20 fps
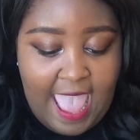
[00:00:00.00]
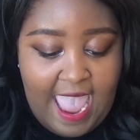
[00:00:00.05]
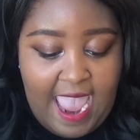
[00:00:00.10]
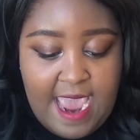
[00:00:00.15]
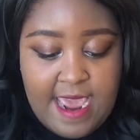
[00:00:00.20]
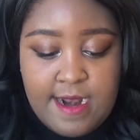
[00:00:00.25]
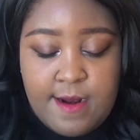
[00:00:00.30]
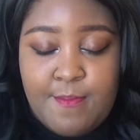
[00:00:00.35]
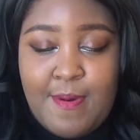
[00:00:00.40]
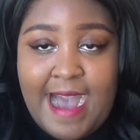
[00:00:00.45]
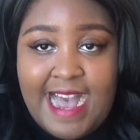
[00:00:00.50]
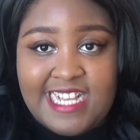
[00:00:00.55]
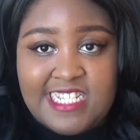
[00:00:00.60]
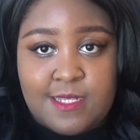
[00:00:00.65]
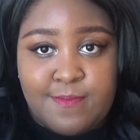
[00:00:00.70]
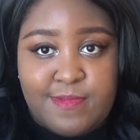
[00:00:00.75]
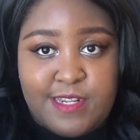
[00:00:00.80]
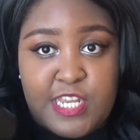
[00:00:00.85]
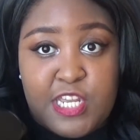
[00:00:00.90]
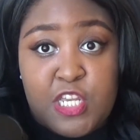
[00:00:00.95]
and
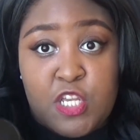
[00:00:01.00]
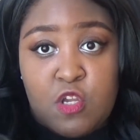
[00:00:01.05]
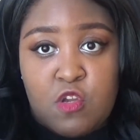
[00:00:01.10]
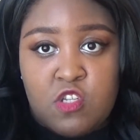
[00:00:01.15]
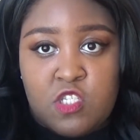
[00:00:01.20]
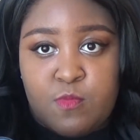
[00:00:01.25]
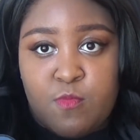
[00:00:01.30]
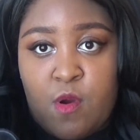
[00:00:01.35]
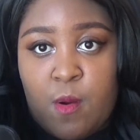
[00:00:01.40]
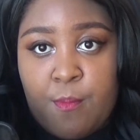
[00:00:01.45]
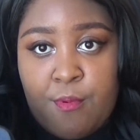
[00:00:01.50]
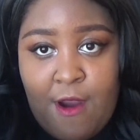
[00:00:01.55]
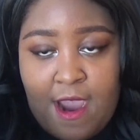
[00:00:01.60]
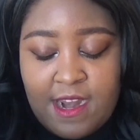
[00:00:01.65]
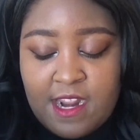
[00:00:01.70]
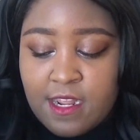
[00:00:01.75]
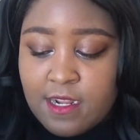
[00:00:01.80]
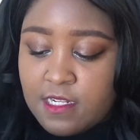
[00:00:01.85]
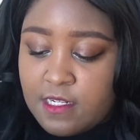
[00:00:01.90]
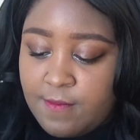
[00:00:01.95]
possibly use more
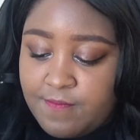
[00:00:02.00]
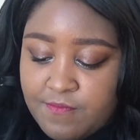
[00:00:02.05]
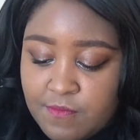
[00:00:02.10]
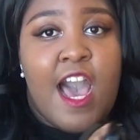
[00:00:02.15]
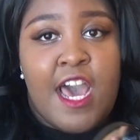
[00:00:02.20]
product.